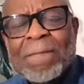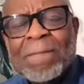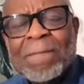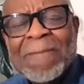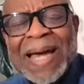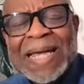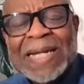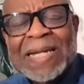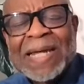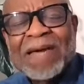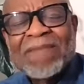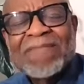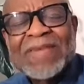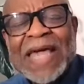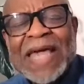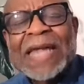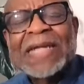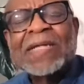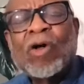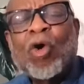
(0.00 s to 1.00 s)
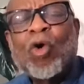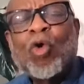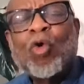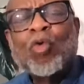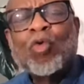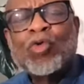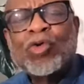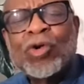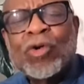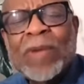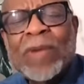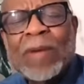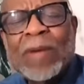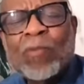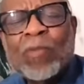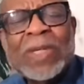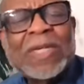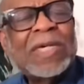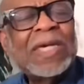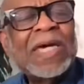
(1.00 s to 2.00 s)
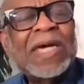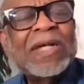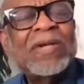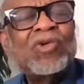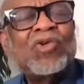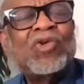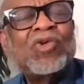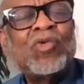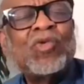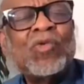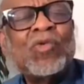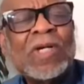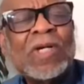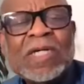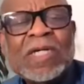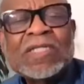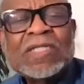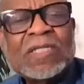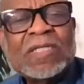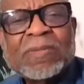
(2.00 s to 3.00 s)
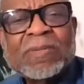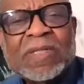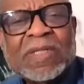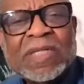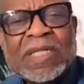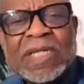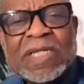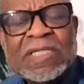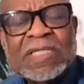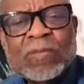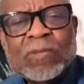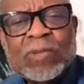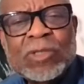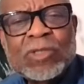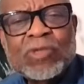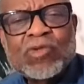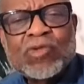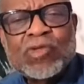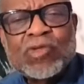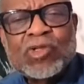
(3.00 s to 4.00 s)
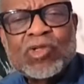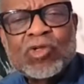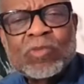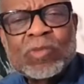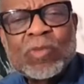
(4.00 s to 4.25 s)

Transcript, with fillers: might have gotten older and we can't do some of the things that we used to do,